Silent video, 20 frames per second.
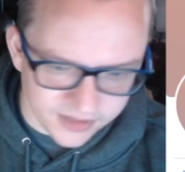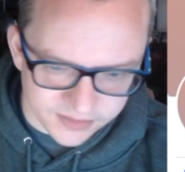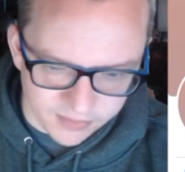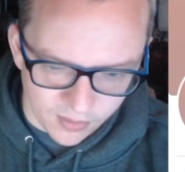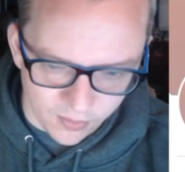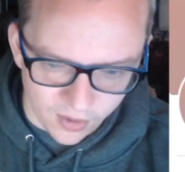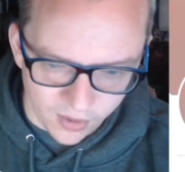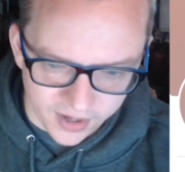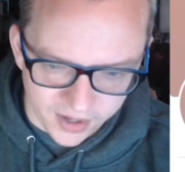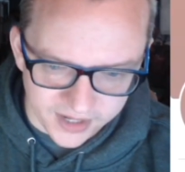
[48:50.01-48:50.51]

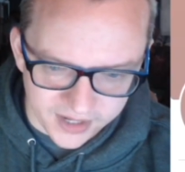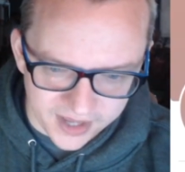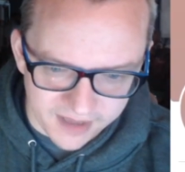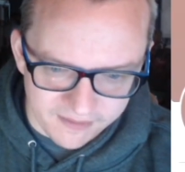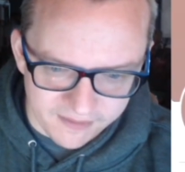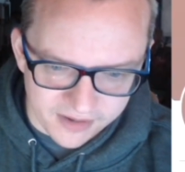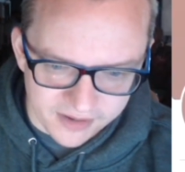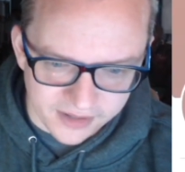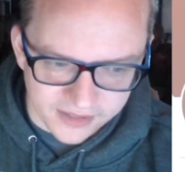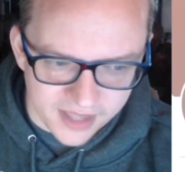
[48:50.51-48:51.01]
But we're going to
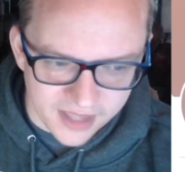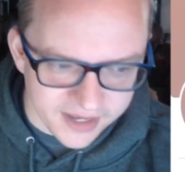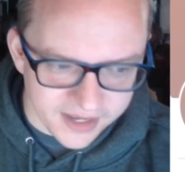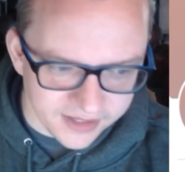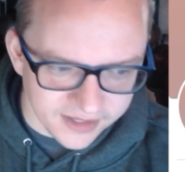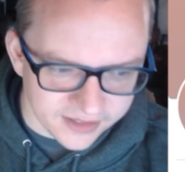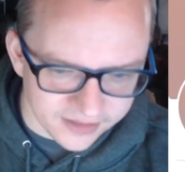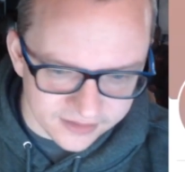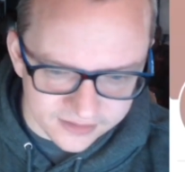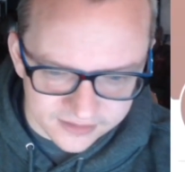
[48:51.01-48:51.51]
give it a
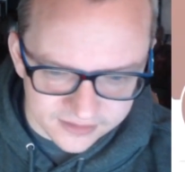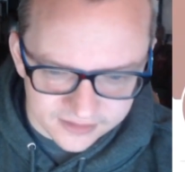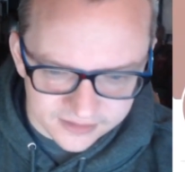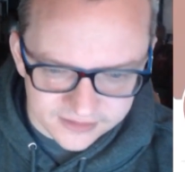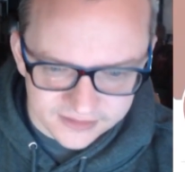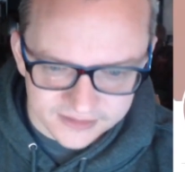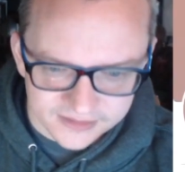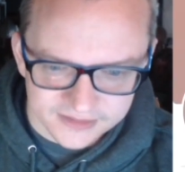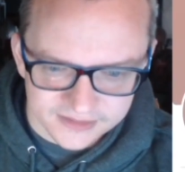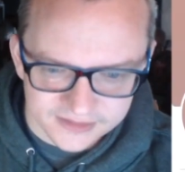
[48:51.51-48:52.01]
like.
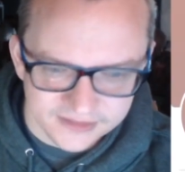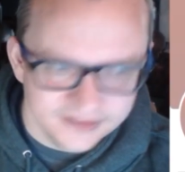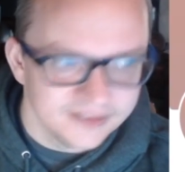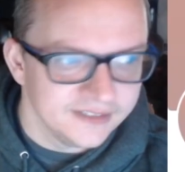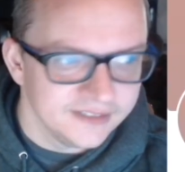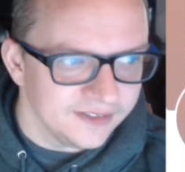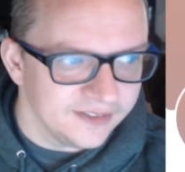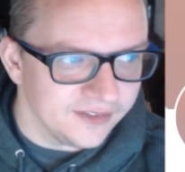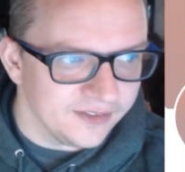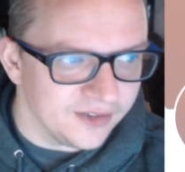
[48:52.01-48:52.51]

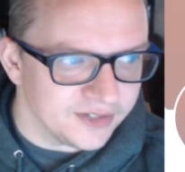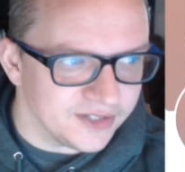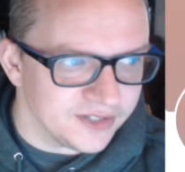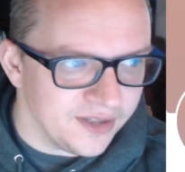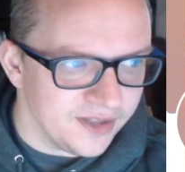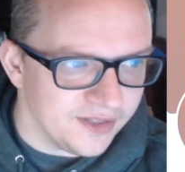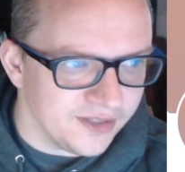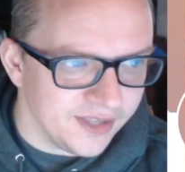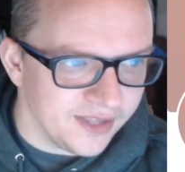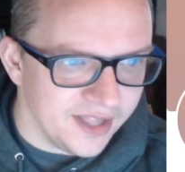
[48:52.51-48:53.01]
There's
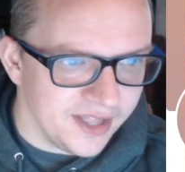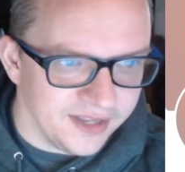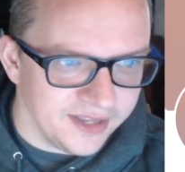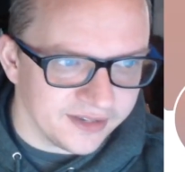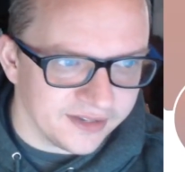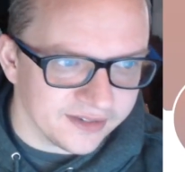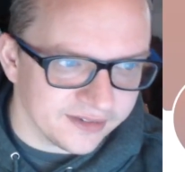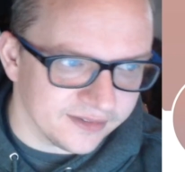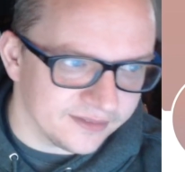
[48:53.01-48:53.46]
another like.